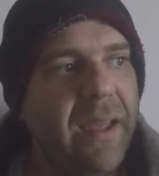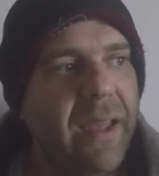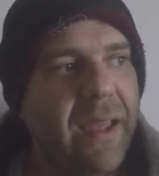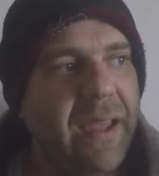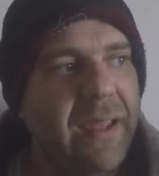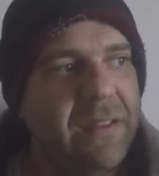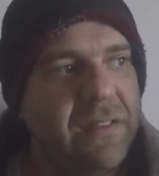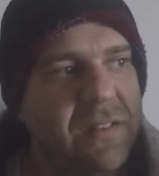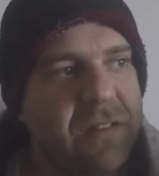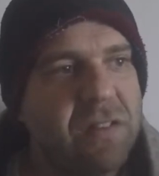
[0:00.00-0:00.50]

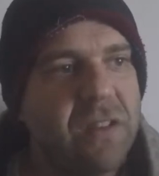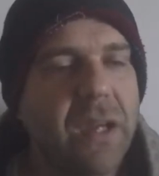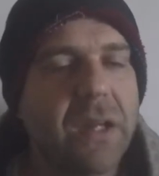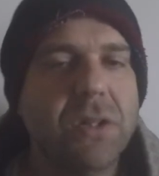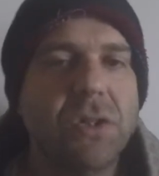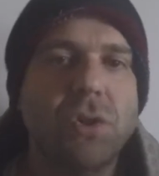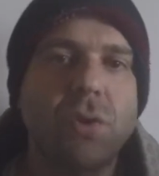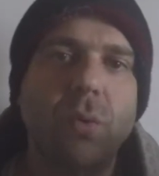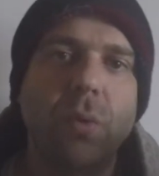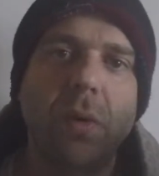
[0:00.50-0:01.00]
a
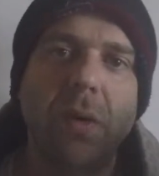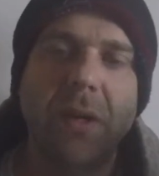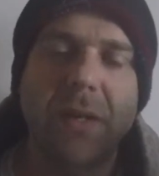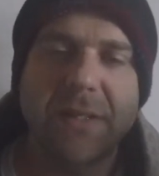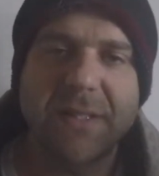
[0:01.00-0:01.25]
sexual